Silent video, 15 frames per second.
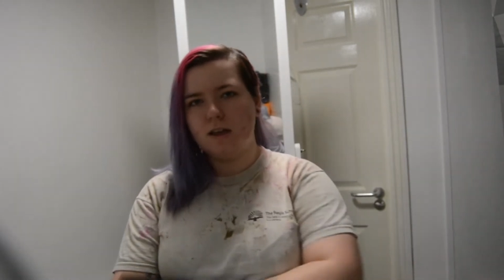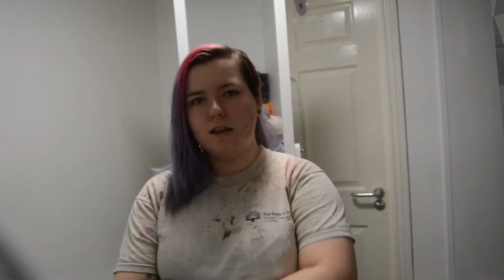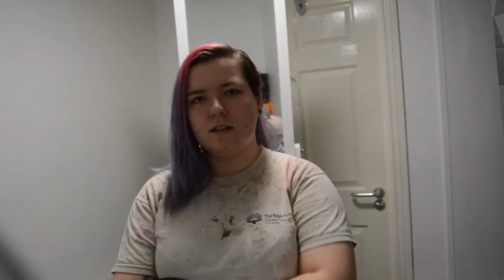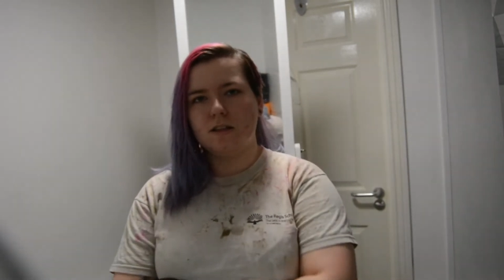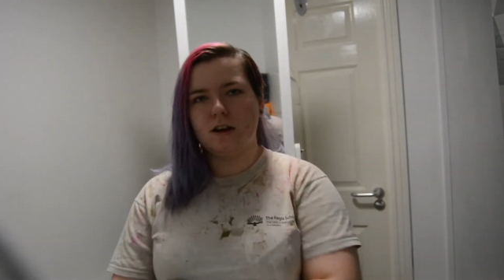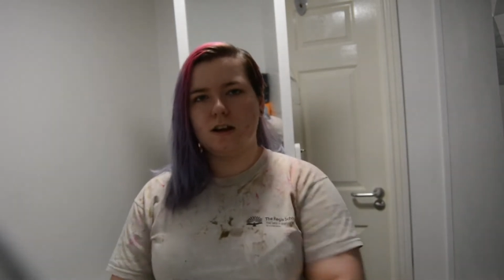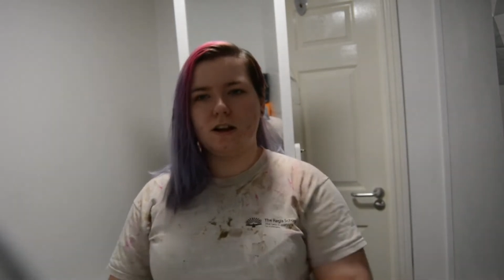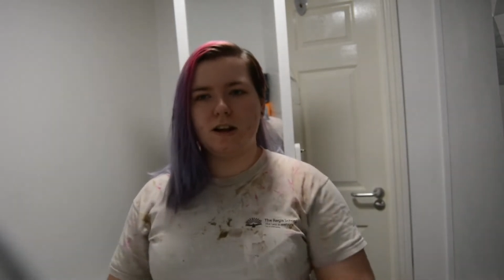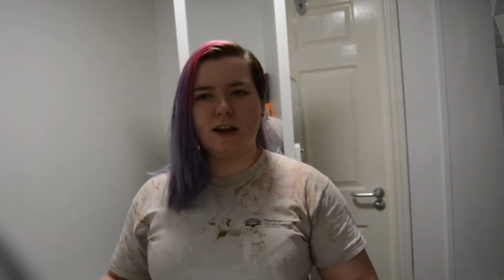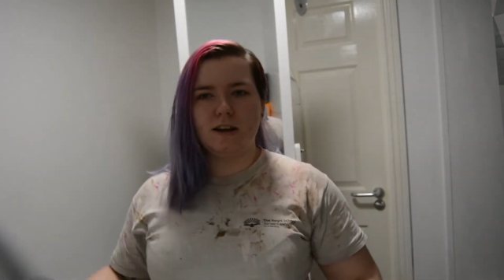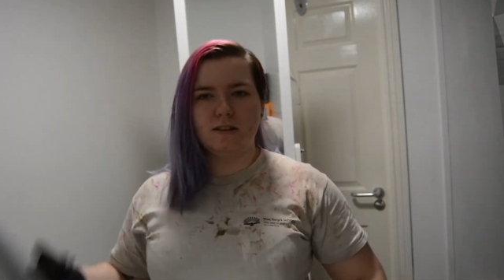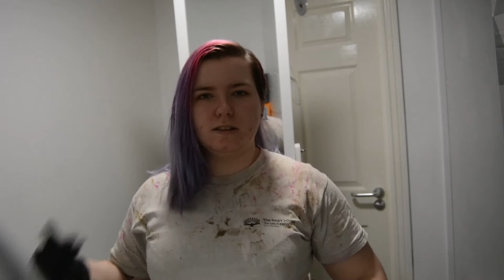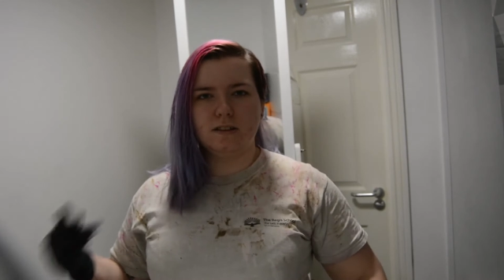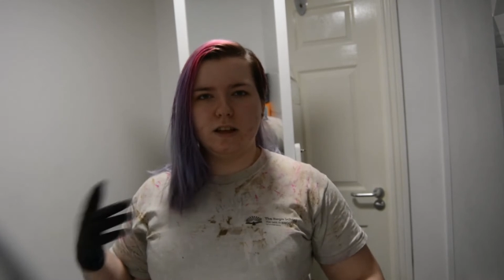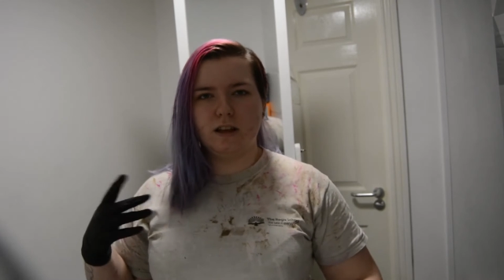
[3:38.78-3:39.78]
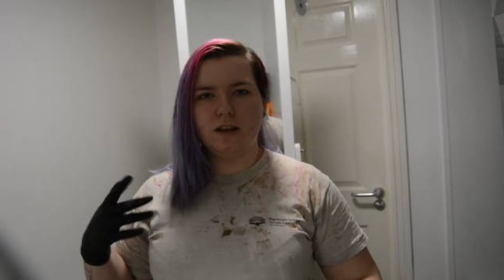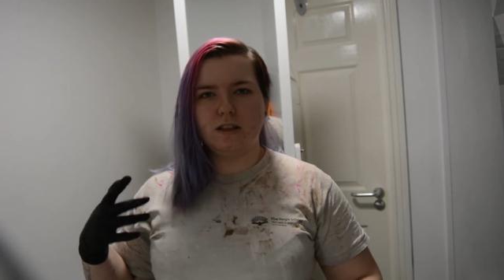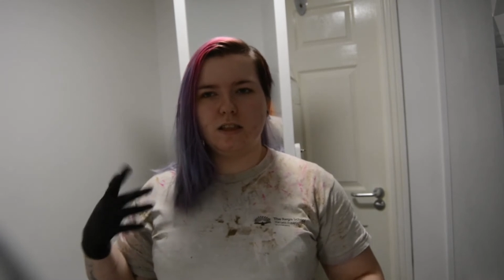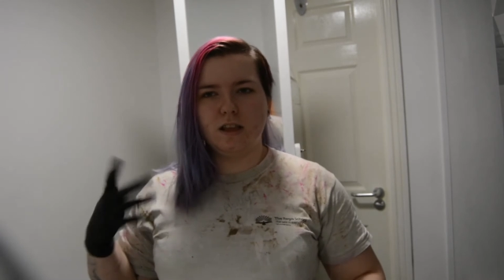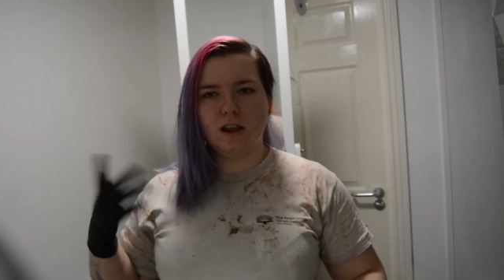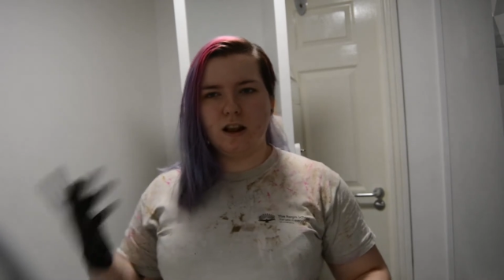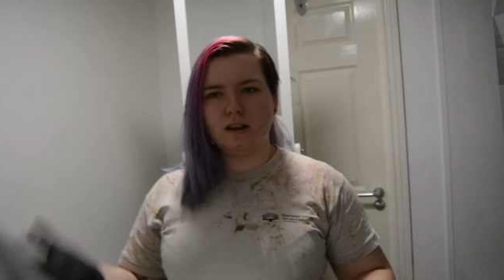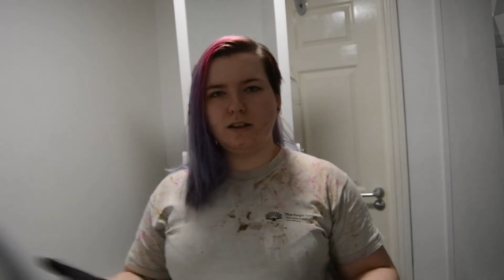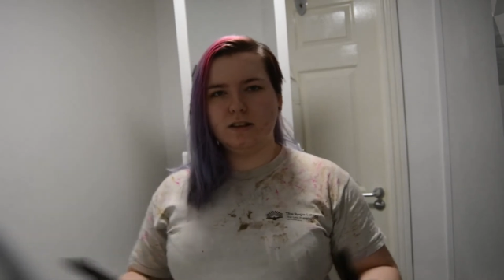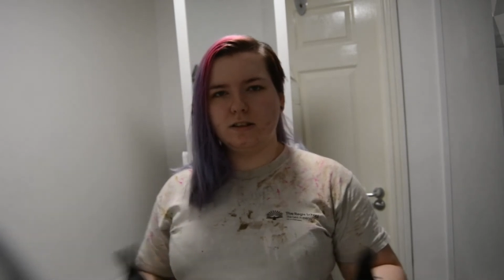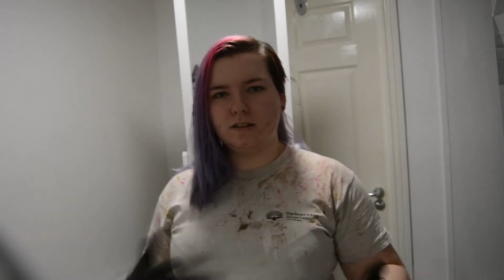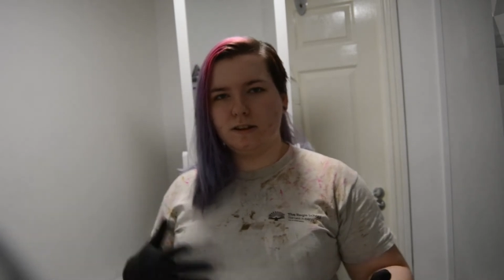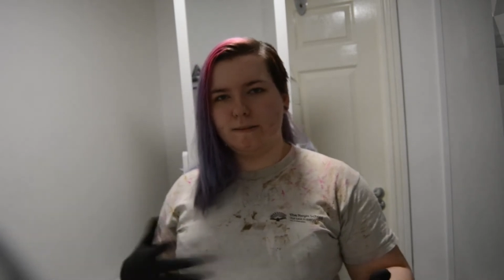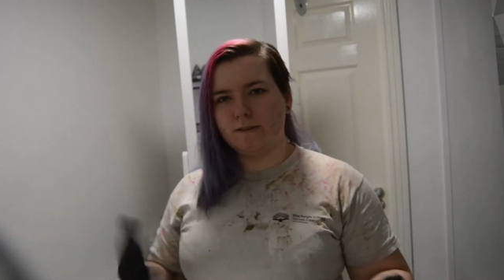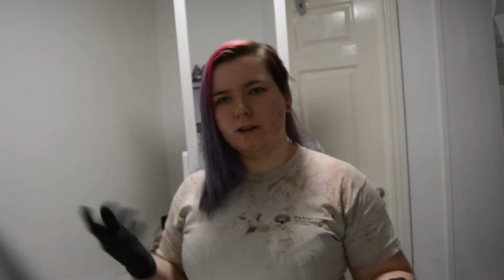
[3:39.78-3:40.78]
that kind of has like the least
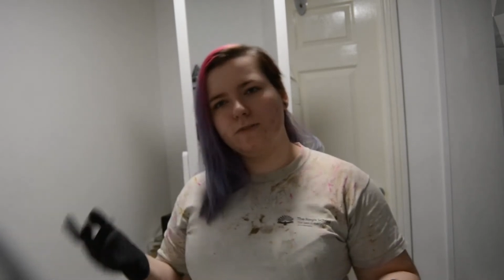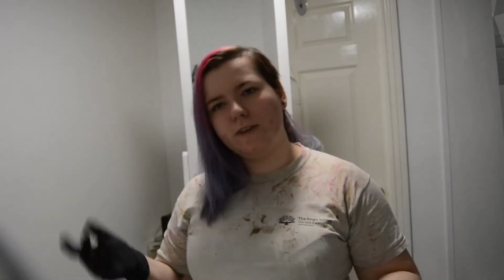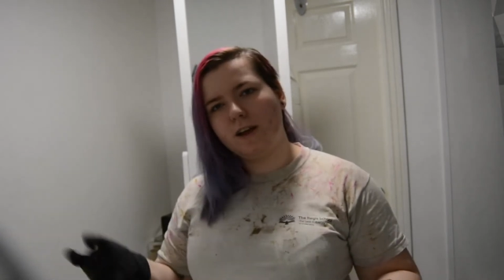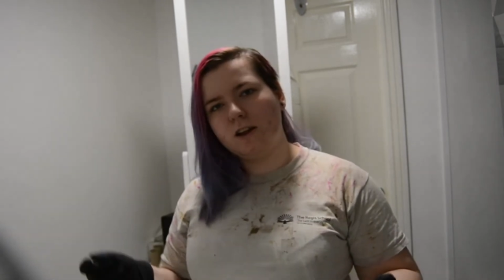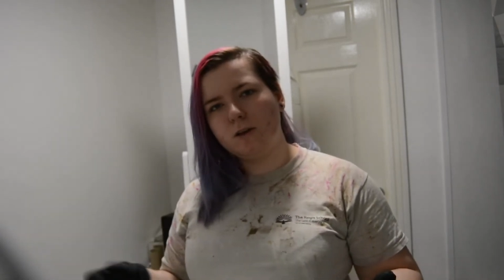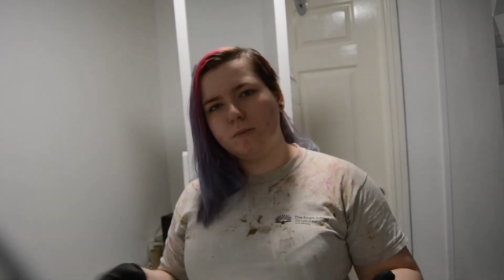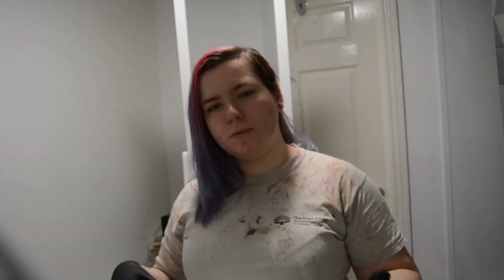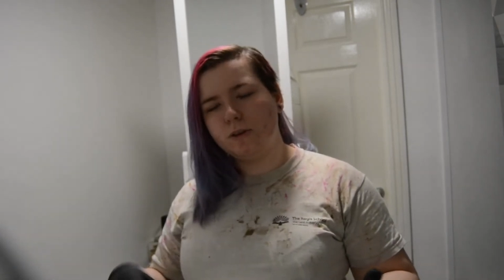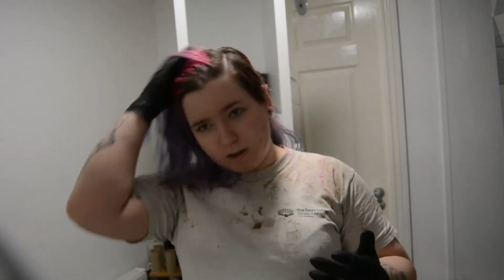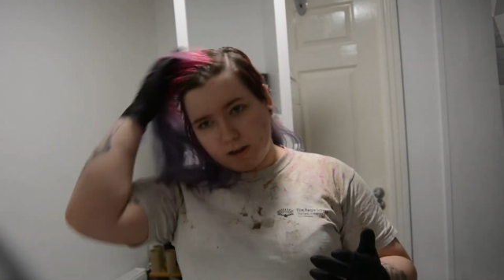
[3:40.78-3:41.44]
time to develop.